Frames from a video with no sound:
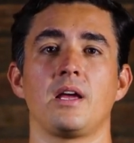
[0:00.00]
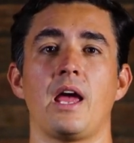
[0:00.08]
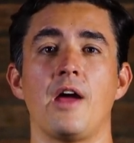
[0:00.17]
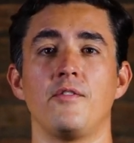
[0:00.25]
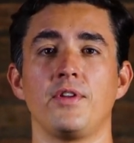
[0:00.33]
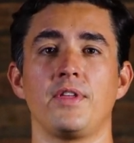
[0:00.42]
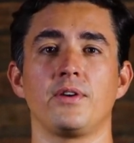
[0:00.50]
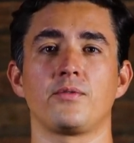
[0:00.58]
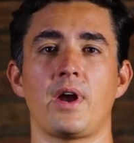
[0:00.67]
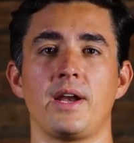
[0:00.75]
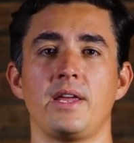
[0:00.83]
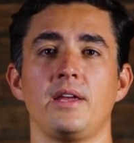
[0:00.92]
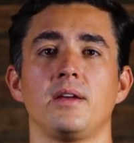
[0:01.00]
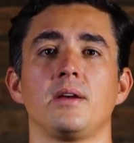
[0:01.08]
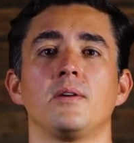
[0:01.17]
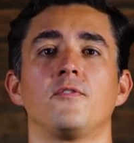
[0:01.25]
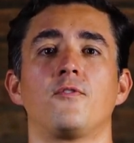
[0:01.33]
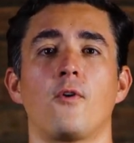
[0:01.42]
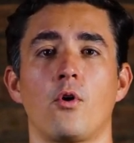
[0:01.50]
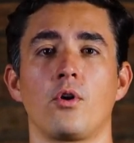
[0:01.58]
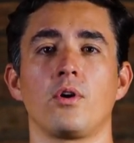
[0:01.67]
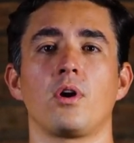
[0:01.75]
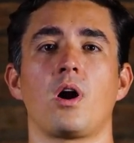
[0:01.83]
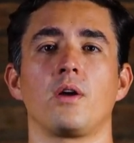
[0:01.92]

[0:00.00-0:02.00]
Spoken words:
everything ready for